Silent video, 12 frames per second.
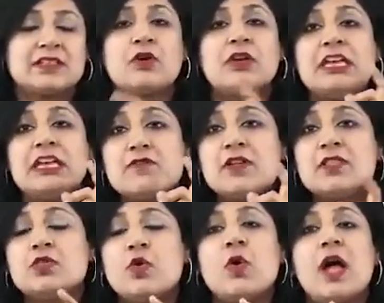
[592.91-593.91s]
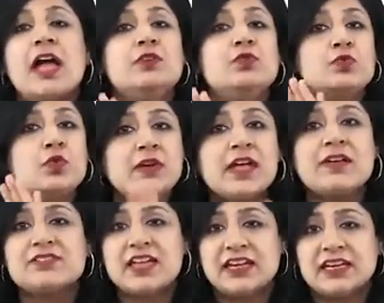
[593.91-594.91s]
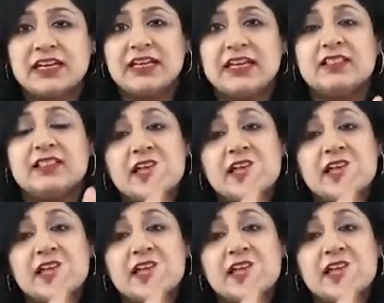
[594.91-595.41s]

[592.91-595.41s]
Now, even though I do not have synecdoche,